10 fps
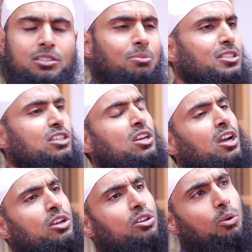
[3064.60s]
Someone
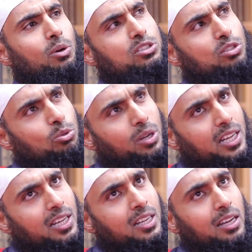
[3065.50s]
says, you know, what's the
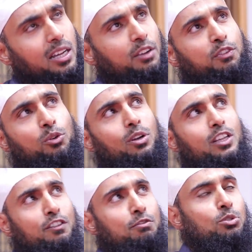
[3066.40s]
ruling if you
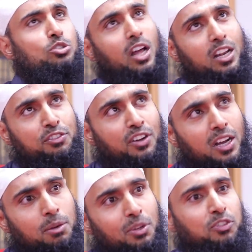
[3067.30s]
leave
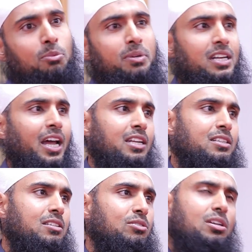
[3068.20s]
Muzdalifa before
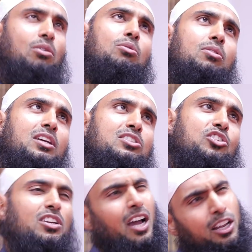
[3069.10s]
midnight? You say, oh, there's
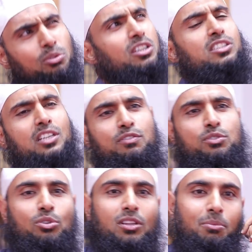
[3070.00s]
three. I know there's three
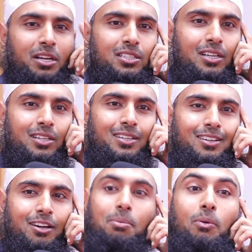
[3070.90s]
views on the matter.
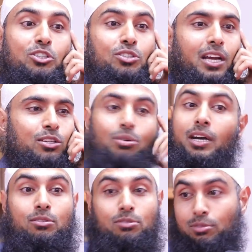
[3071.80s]
But what should I do?
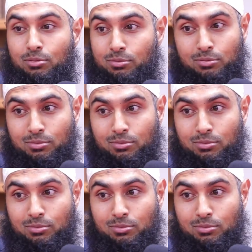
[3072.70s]
I don't know.